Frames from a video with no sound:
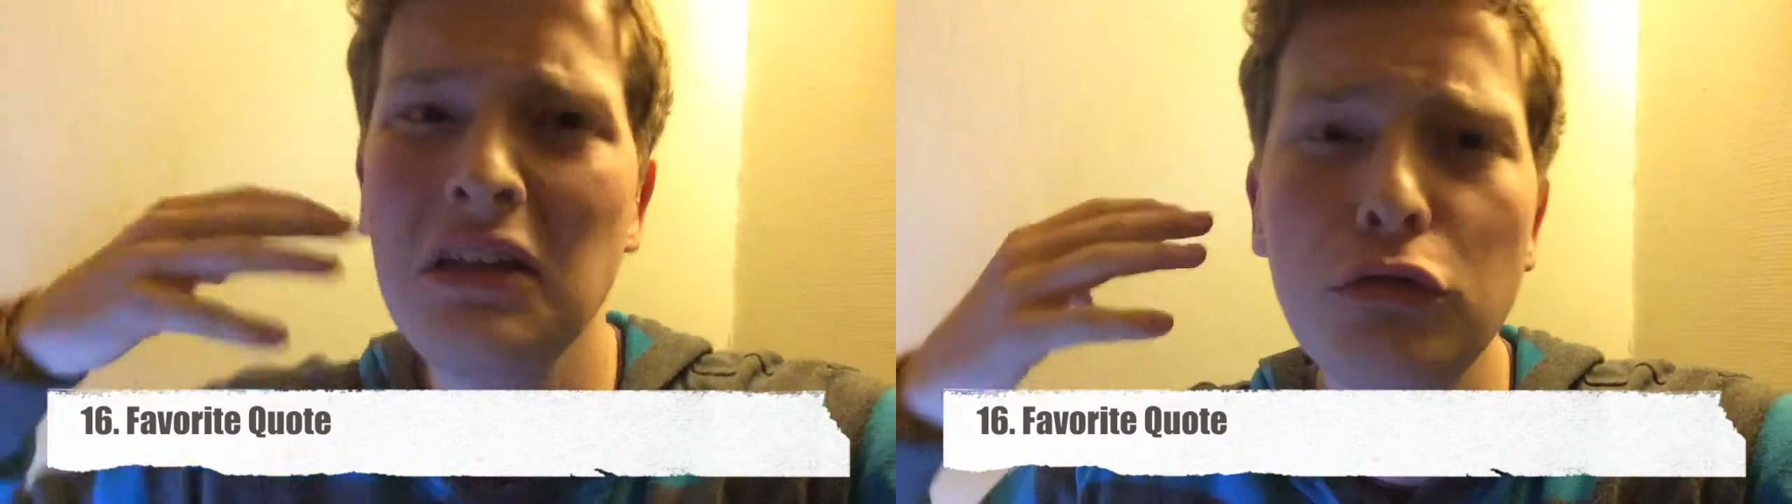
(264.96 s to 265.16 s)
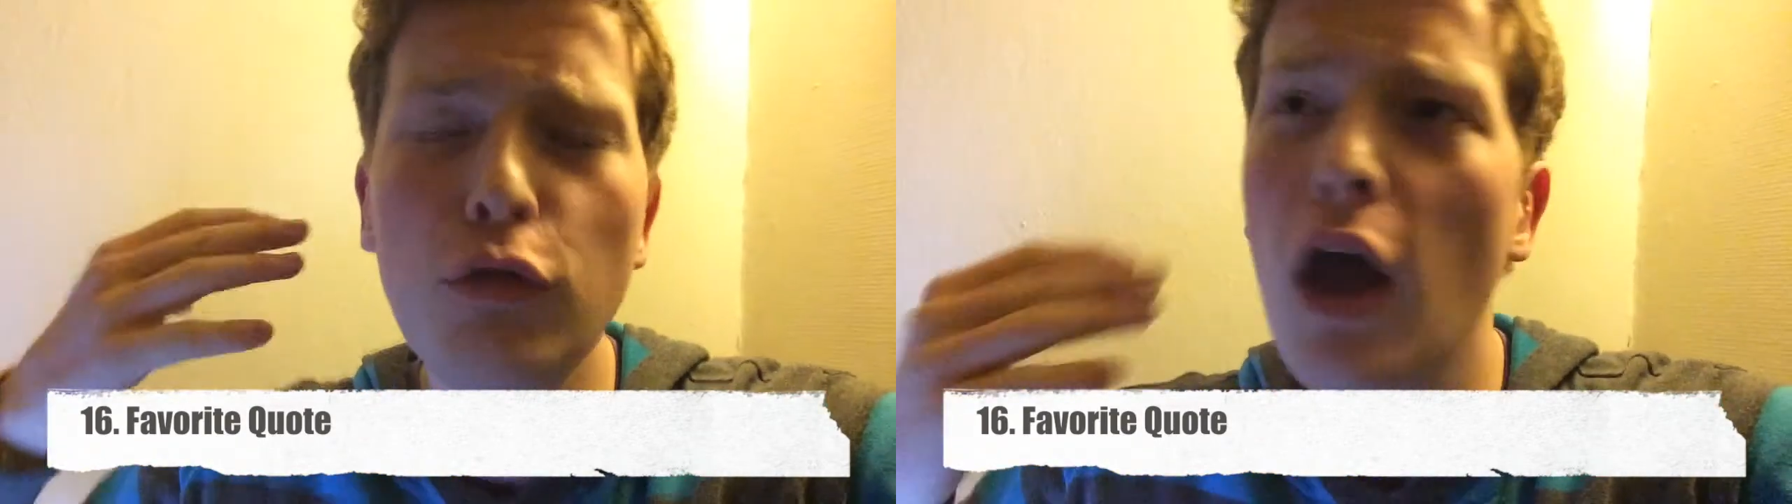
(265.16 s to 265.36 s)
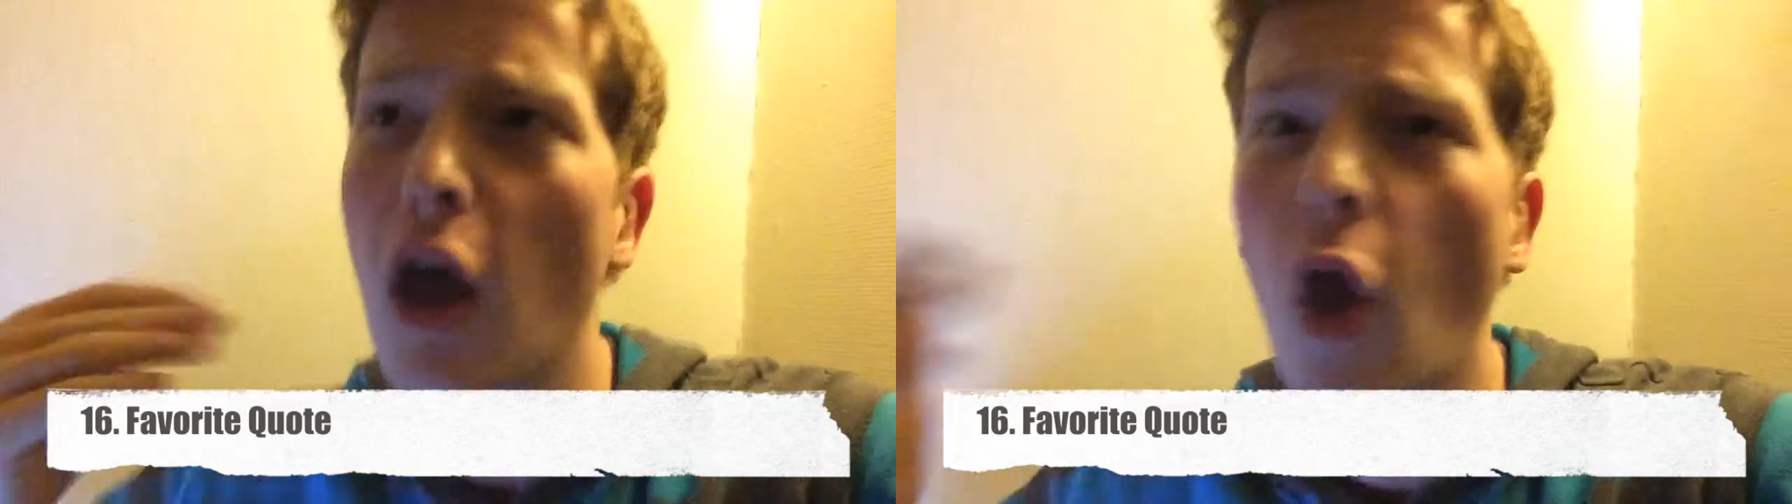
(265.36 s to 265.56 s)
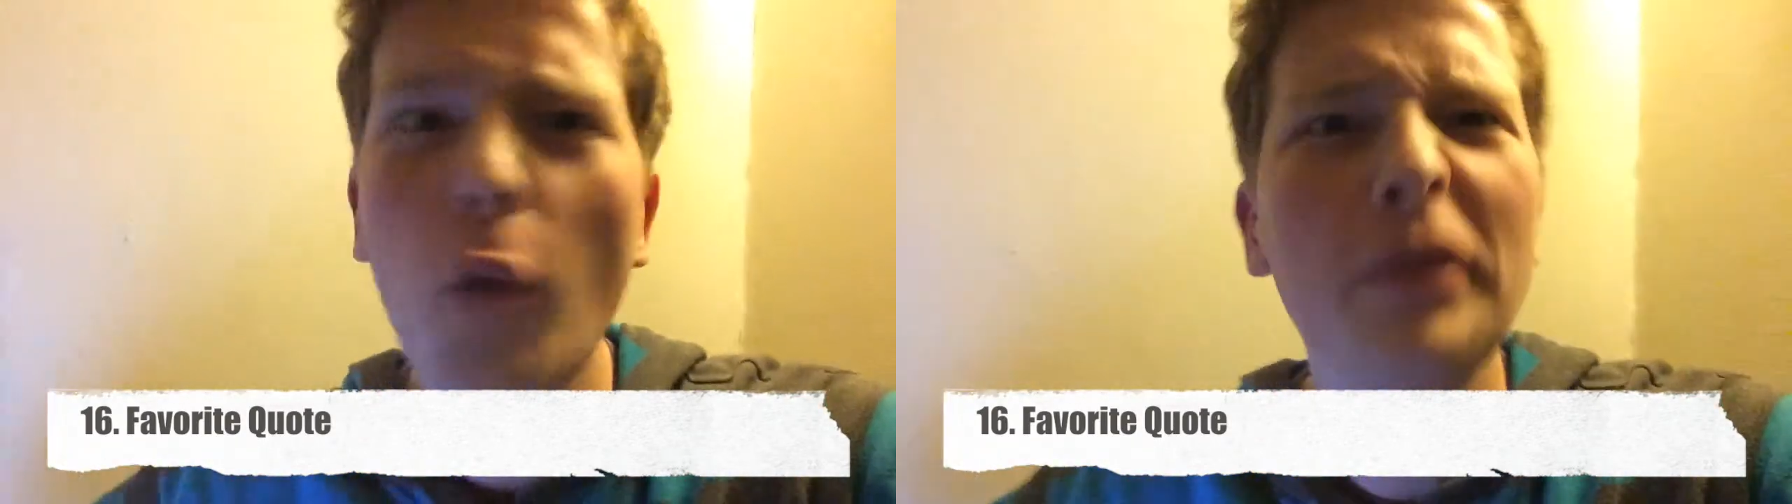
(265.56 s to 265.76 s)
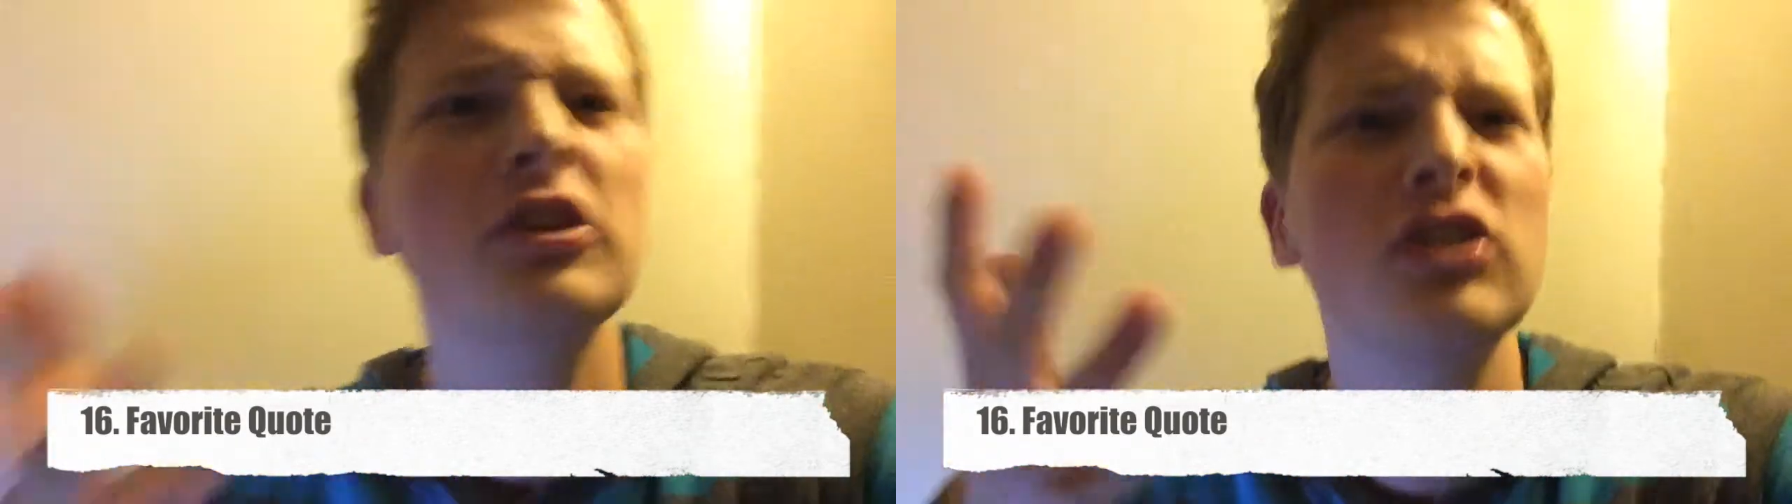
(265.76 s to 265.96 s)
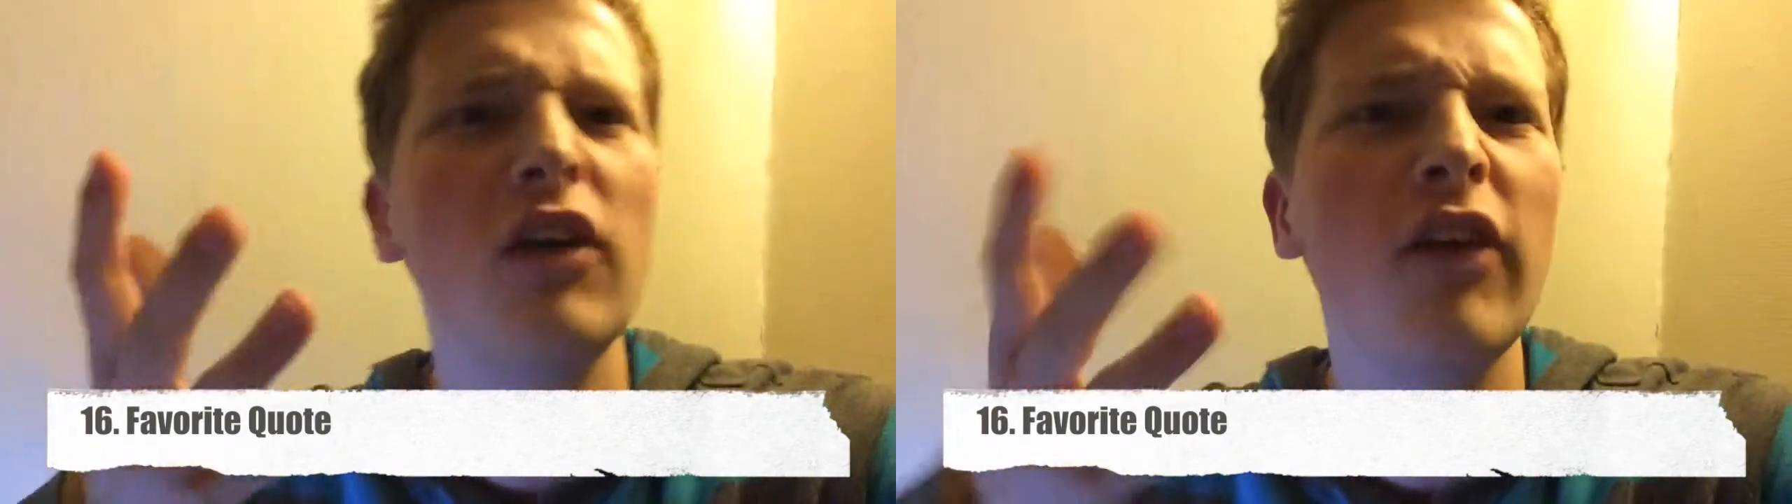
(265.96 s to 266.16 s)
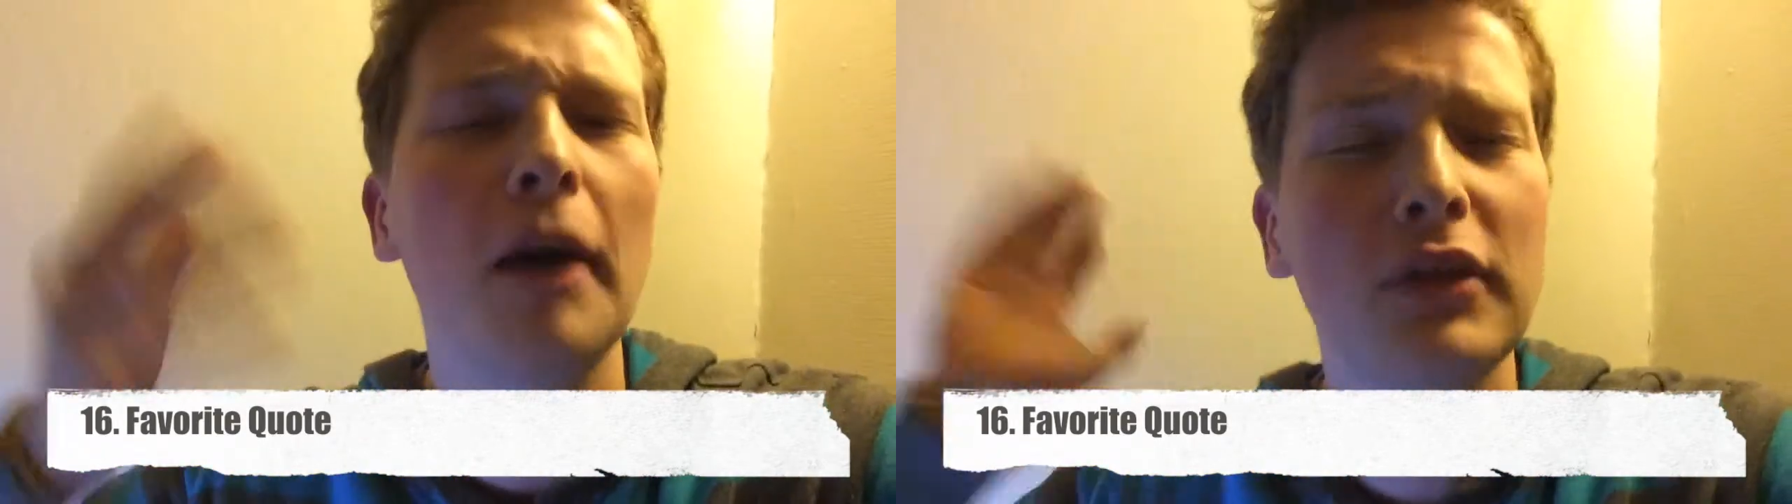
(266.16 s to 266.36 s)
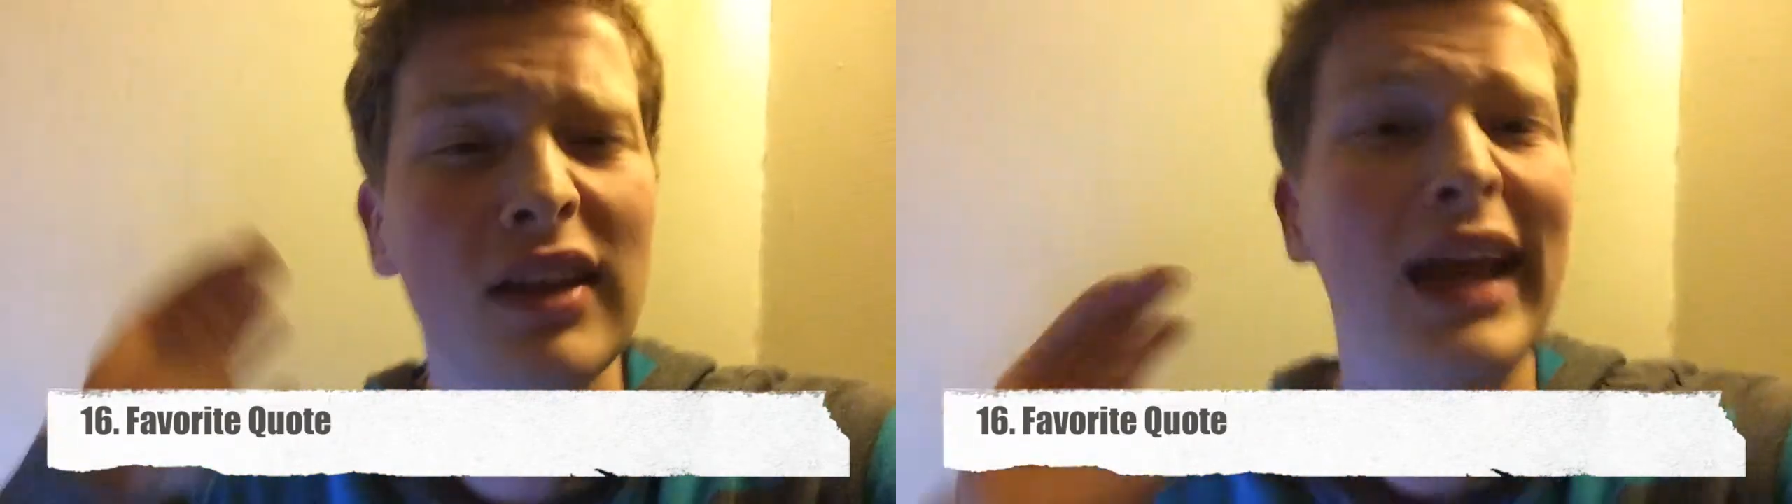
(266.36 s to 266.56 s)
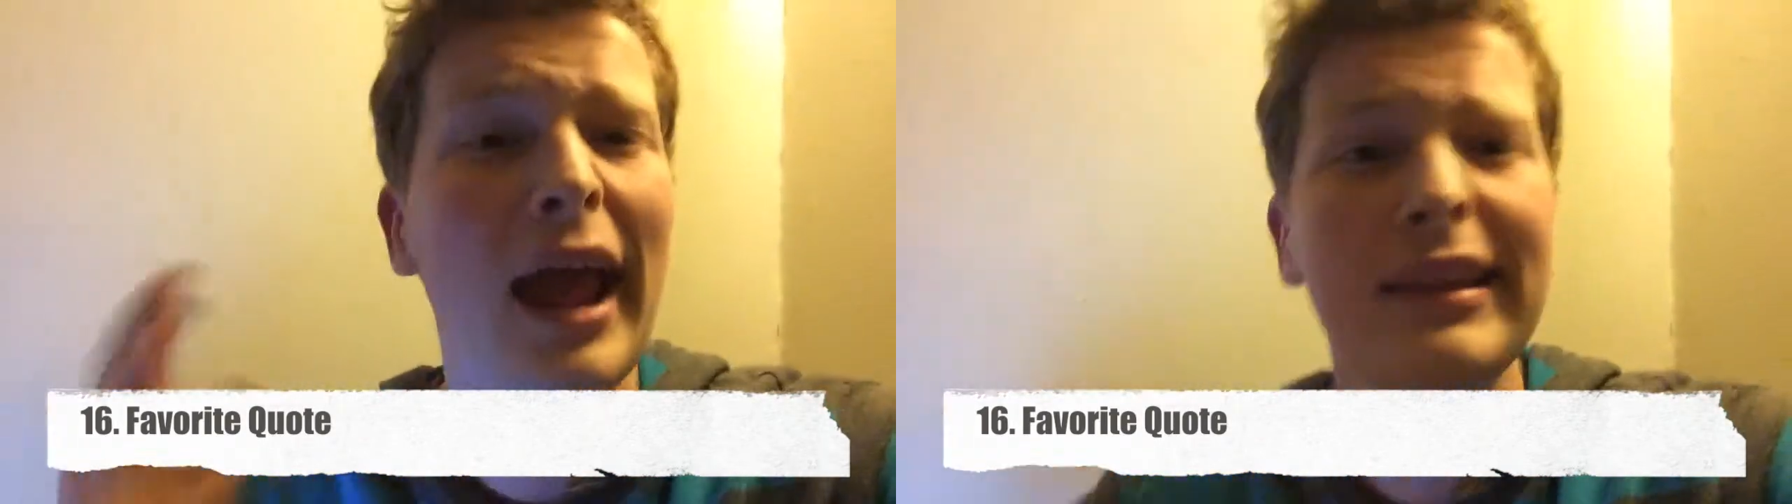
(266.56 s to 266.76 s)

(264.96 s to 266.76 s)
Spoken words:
you open yourself up to, like,